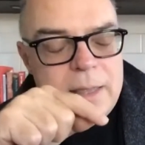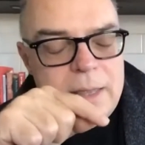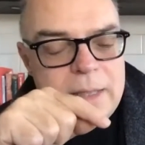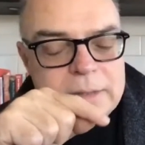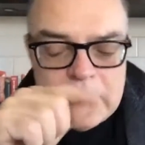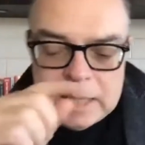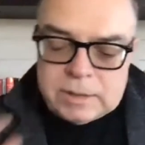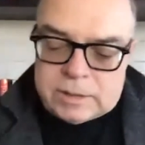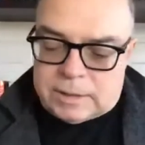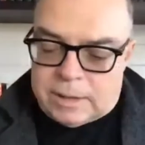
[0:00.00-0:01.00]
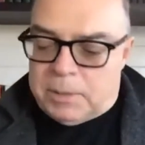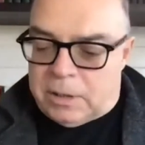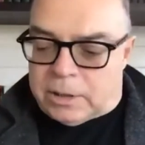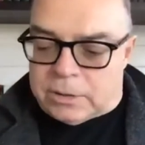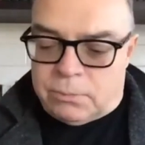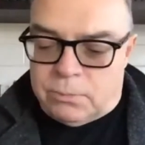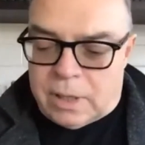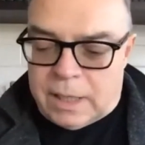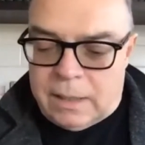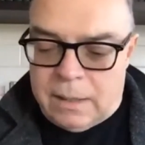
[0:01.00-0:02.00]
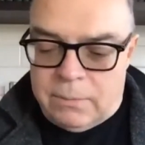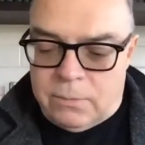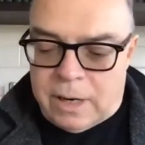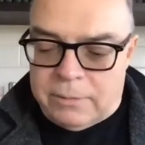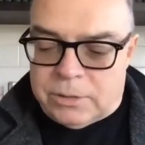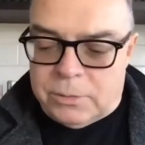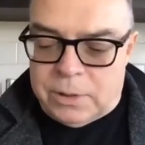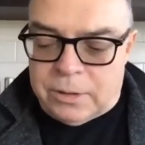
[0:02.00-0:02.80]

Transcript: it's similar to what I was doing on